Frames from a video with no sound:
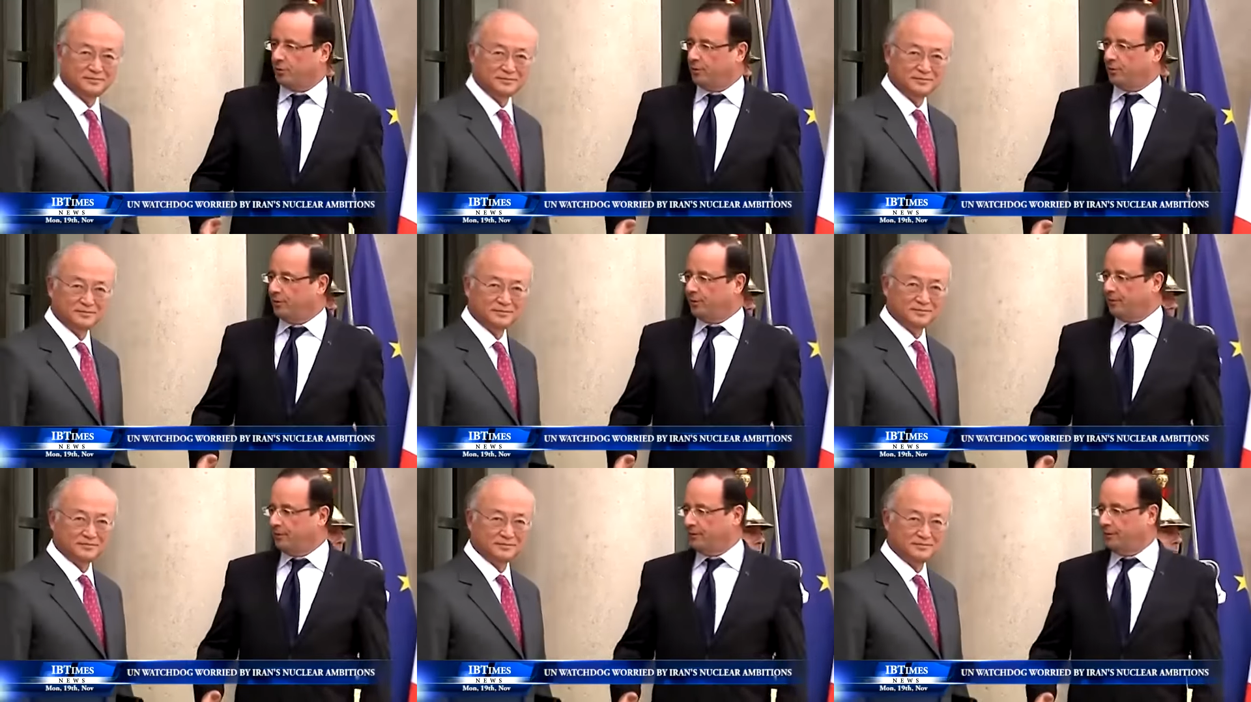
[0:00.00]

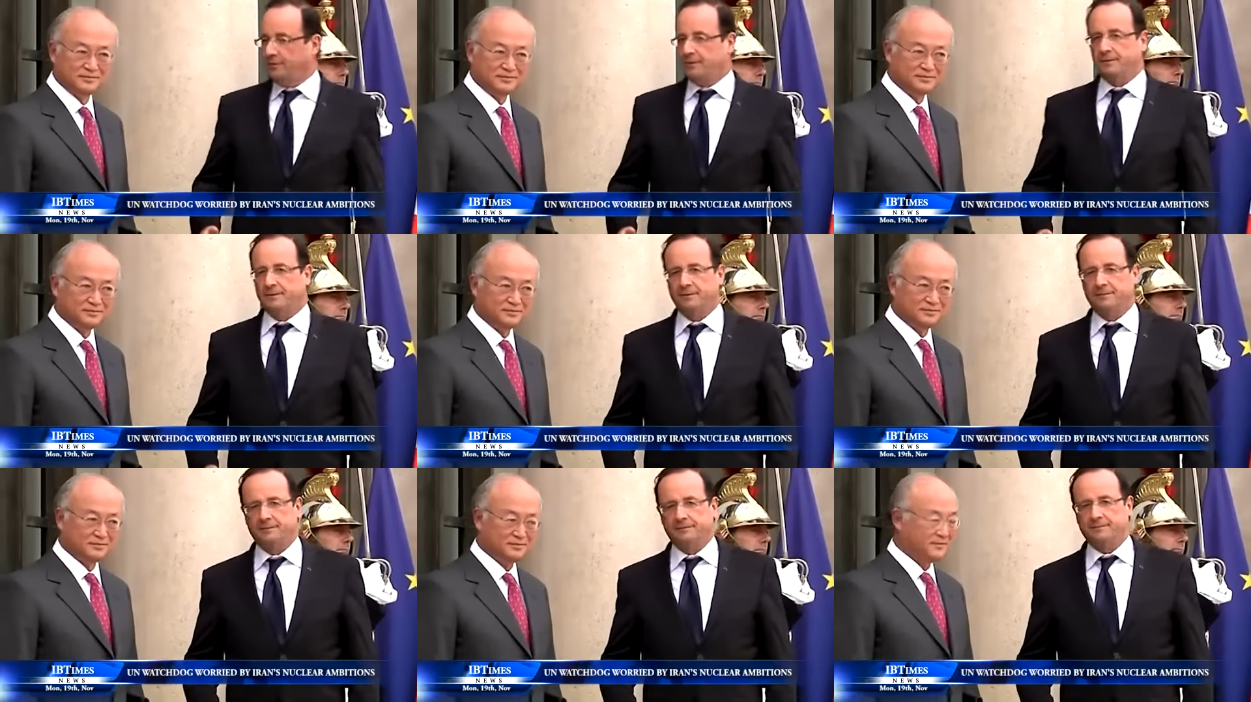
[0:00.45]
Speaker 1: Meanwhile,
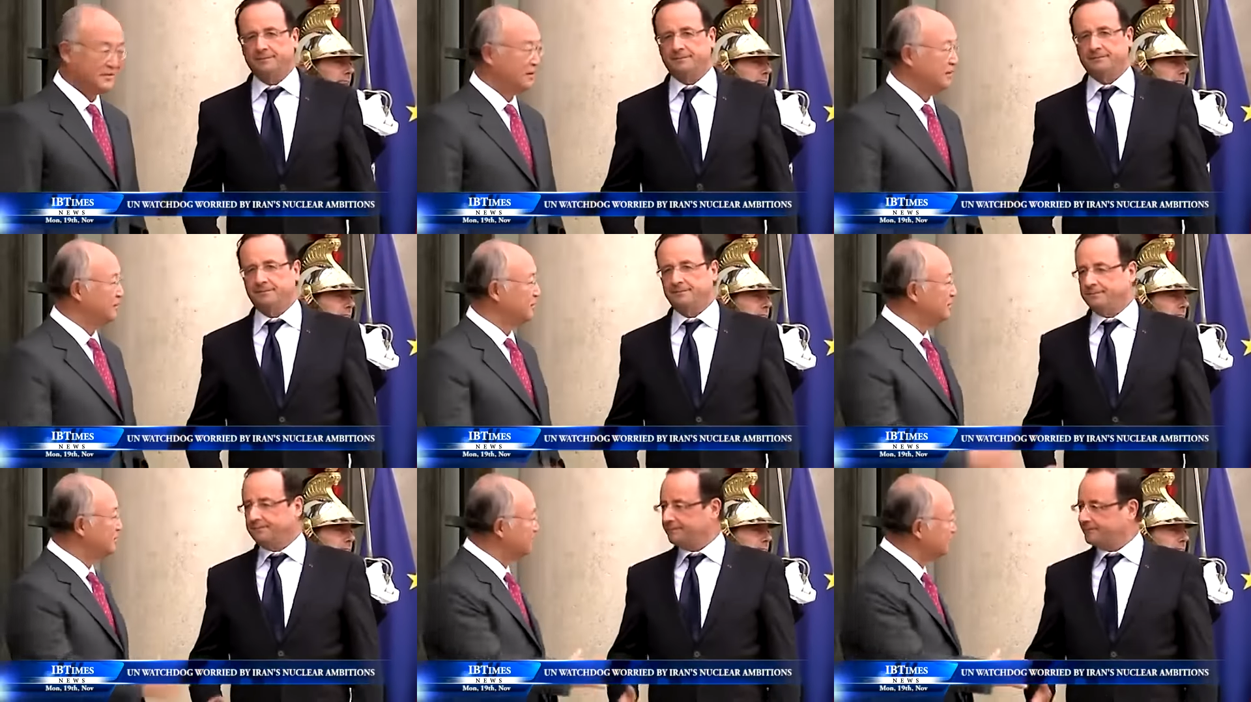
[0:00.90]
Britain,
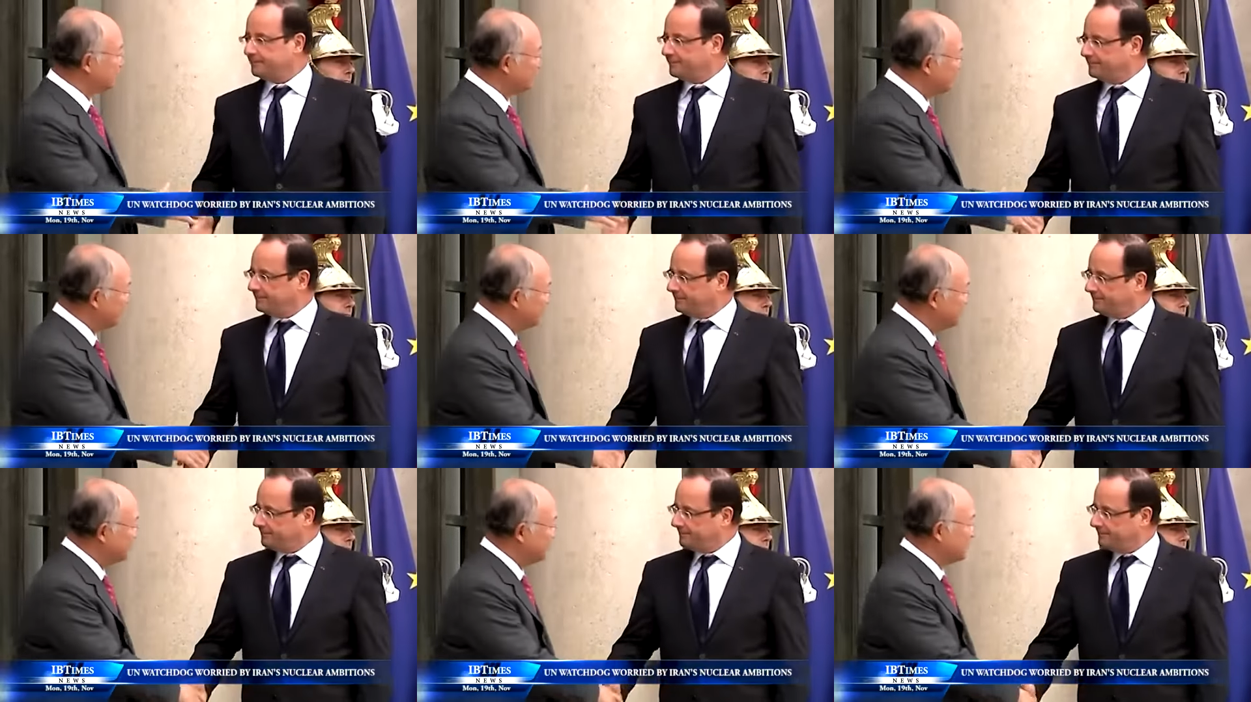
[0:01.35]
along with
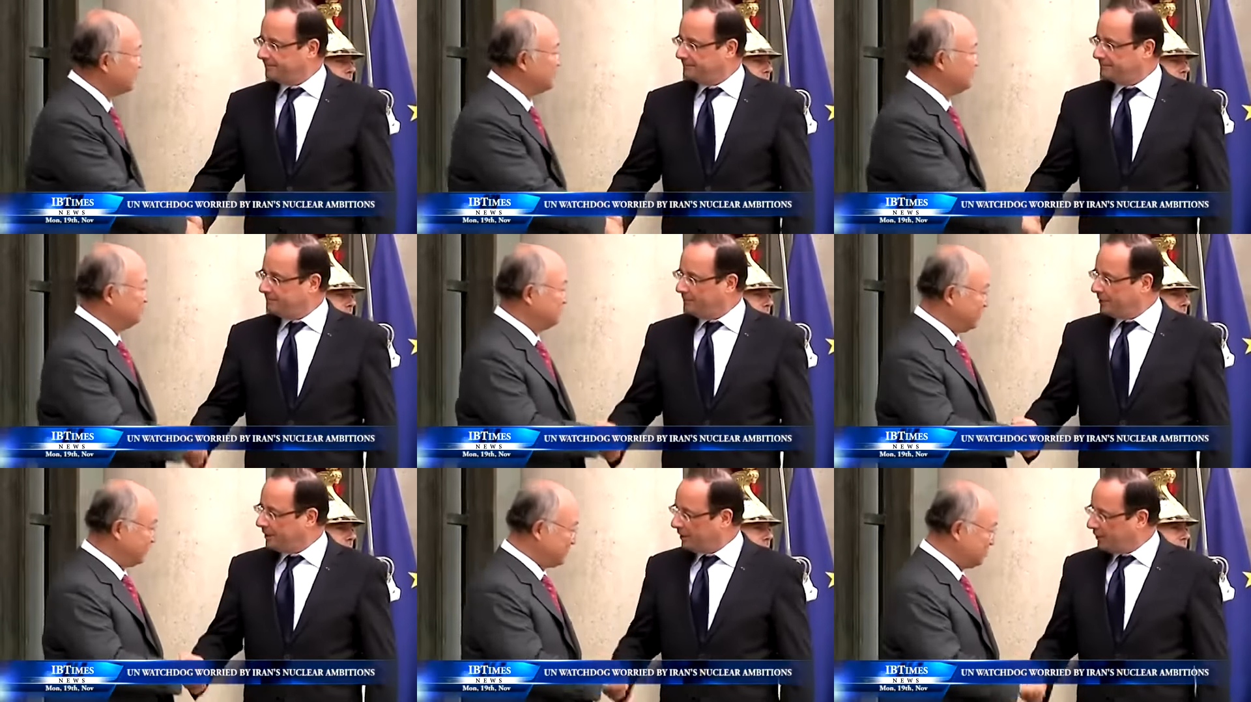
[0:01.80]

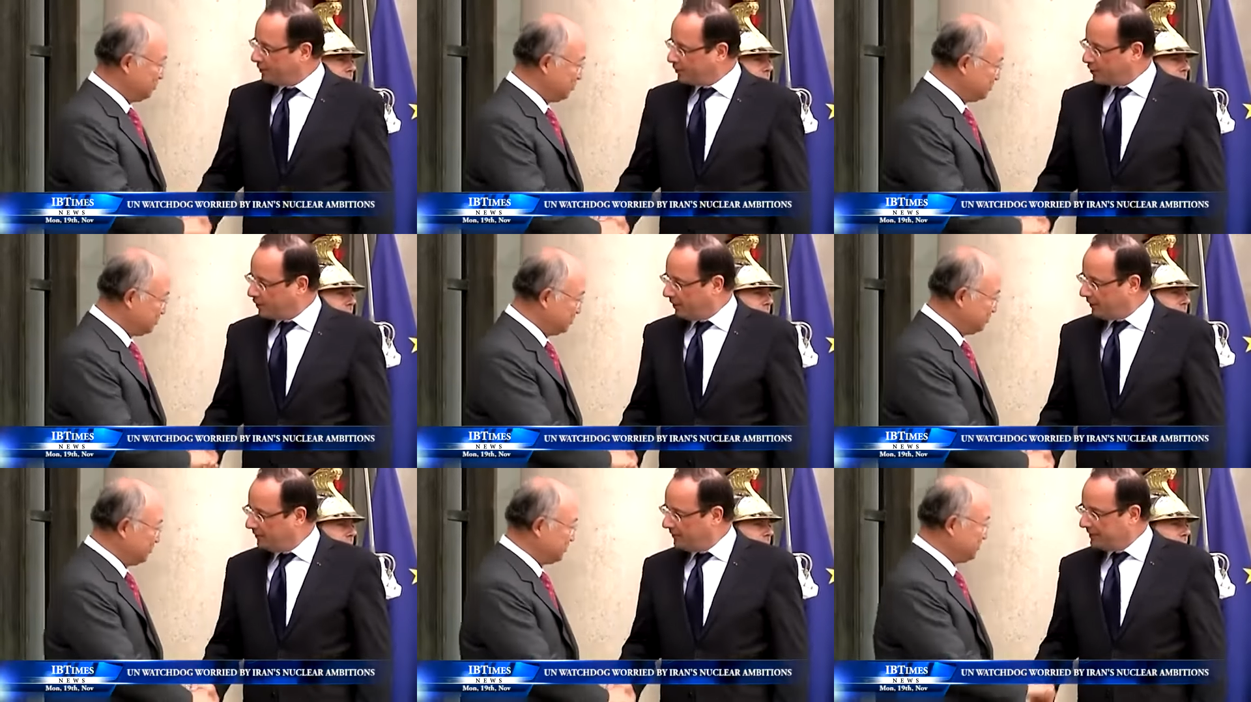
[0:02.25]
France,
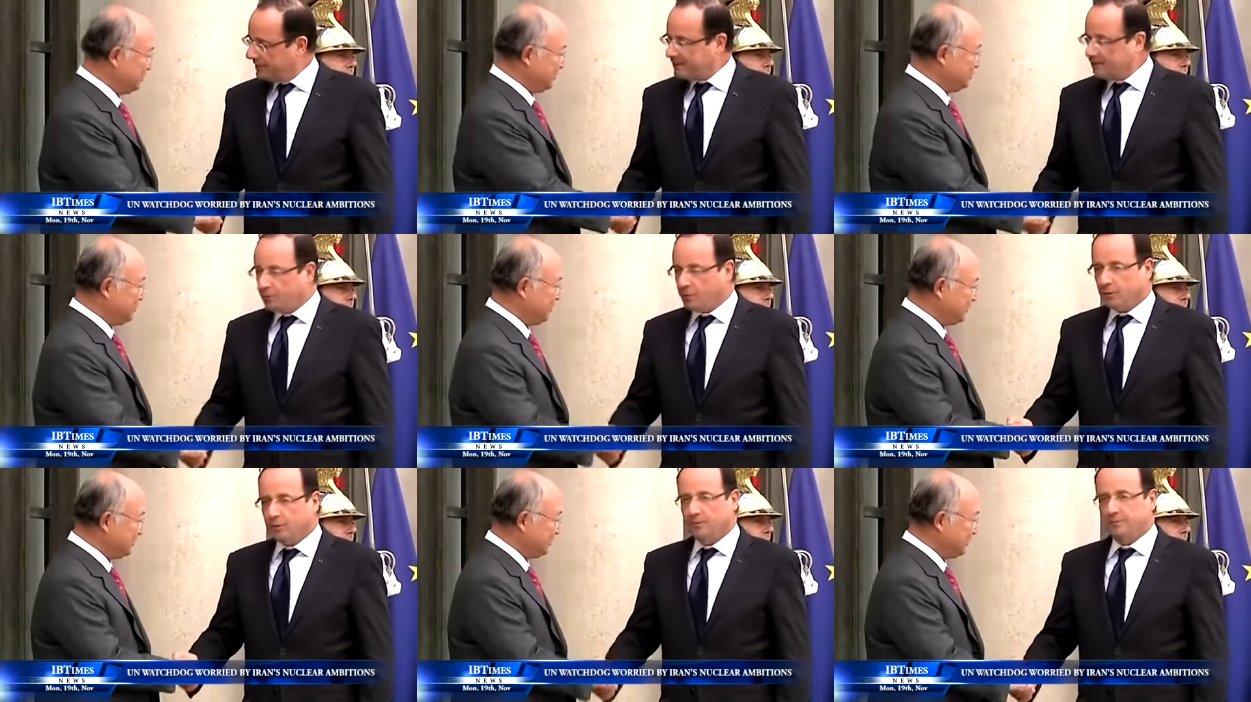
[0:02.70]
Germany, the
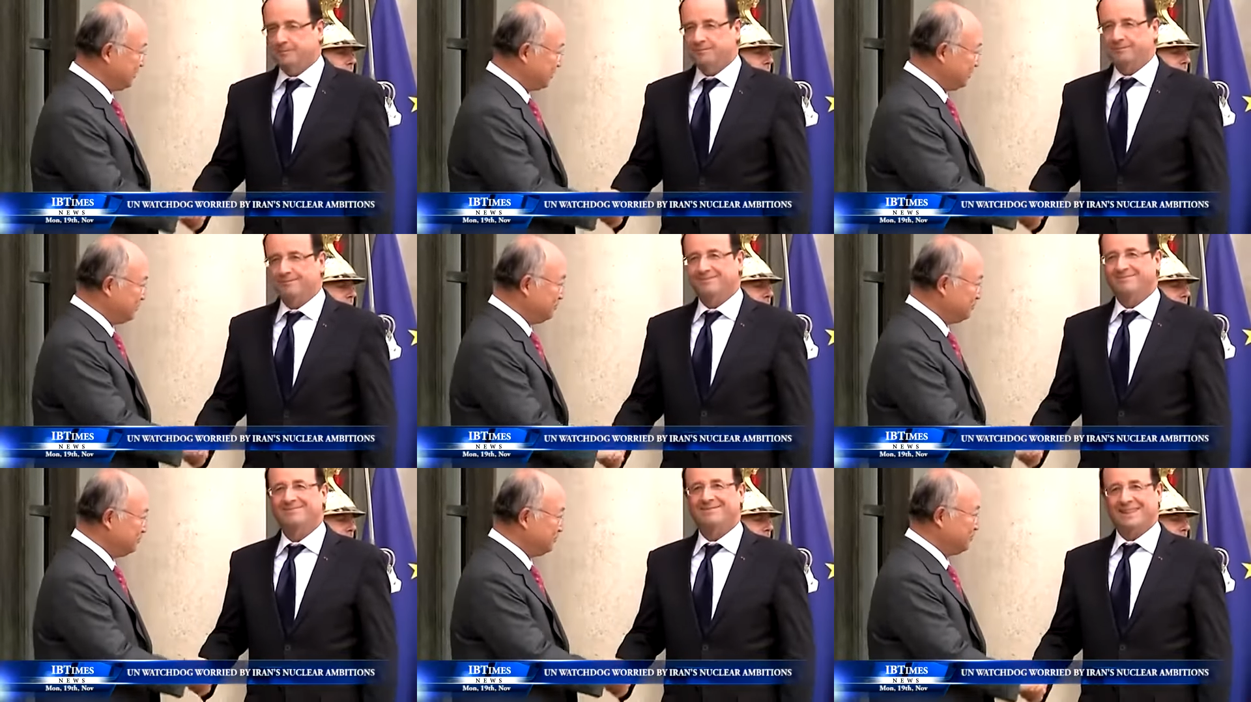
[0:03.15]
US,
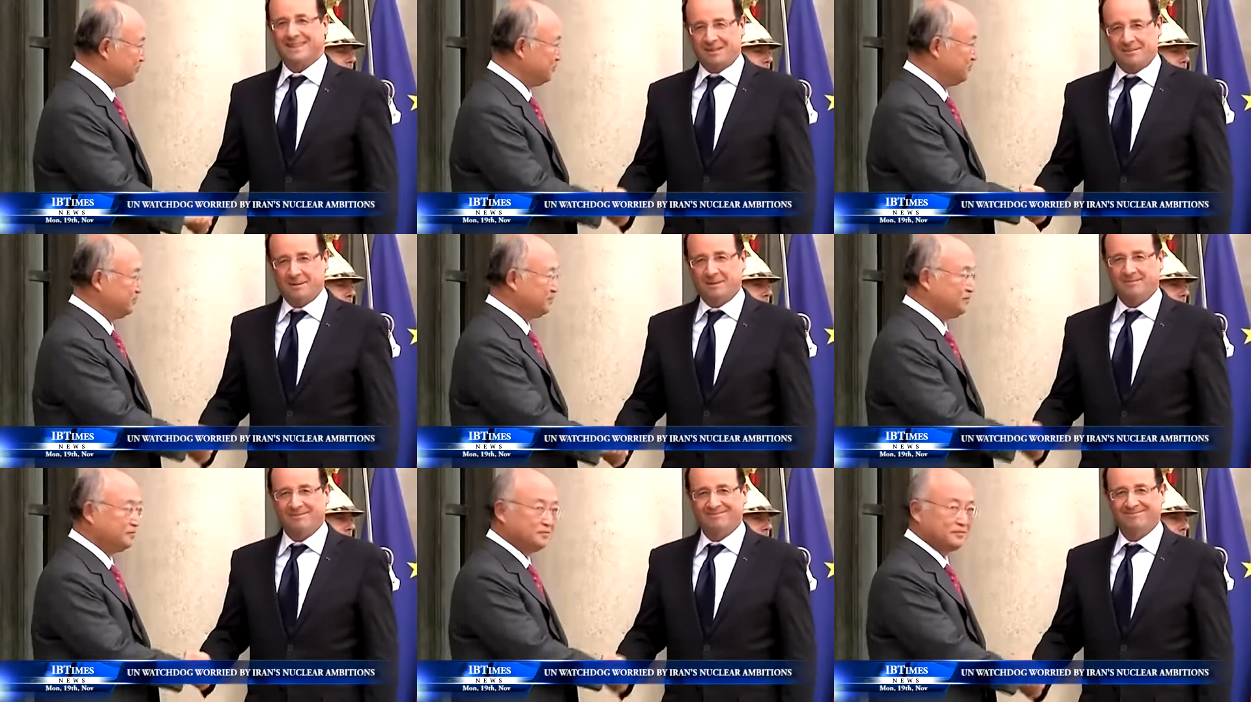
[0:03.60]
China and
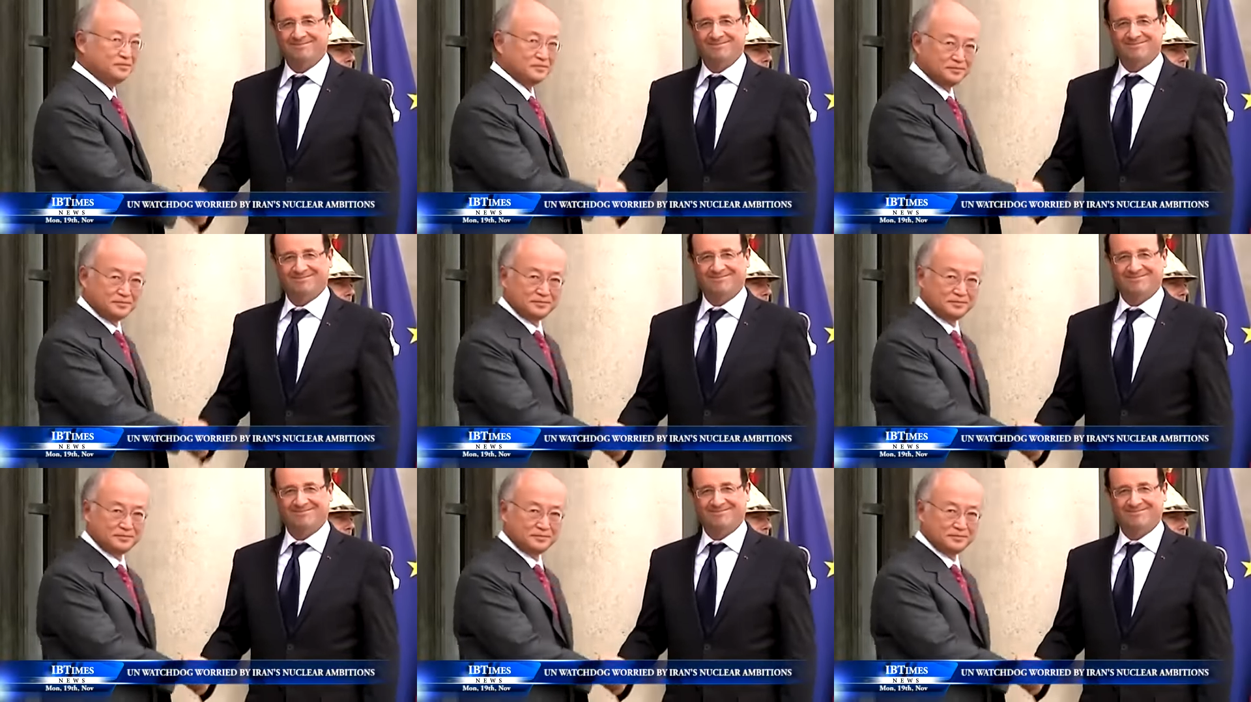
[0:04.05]
Russia,